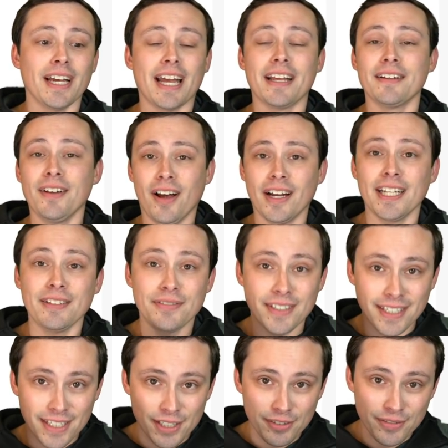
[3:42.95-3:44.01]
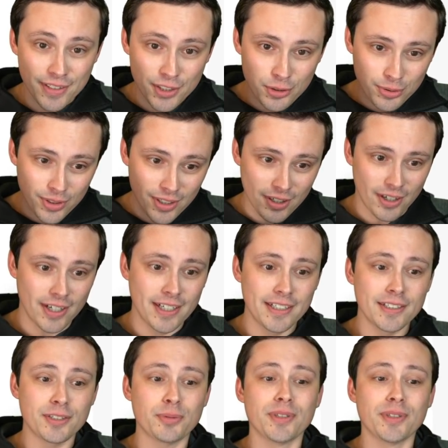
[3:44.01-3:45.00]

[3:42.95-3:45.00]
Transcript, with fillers: and not even individual cards.